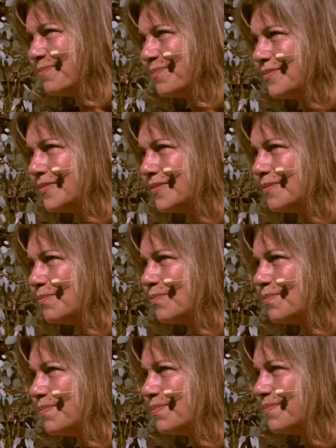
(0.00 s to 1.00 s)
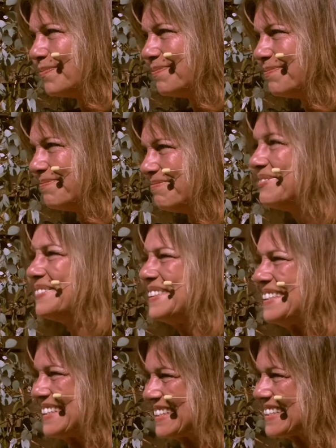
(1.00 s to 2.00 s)
With an American
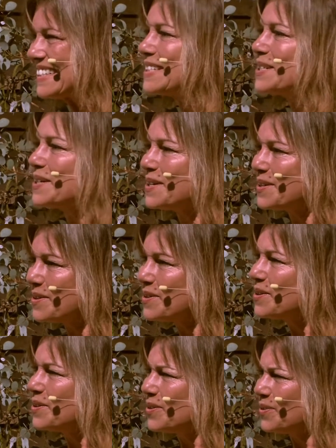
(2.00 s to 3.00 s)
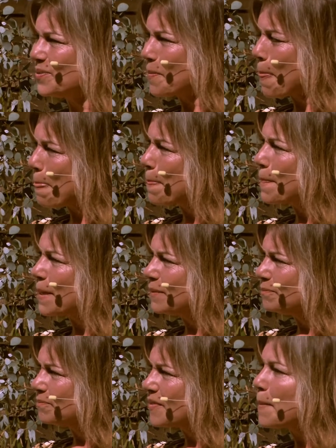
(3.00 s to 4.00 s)
from it's not
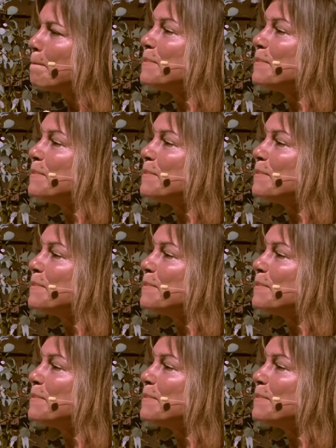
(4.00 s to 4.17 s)
Minnesota, it's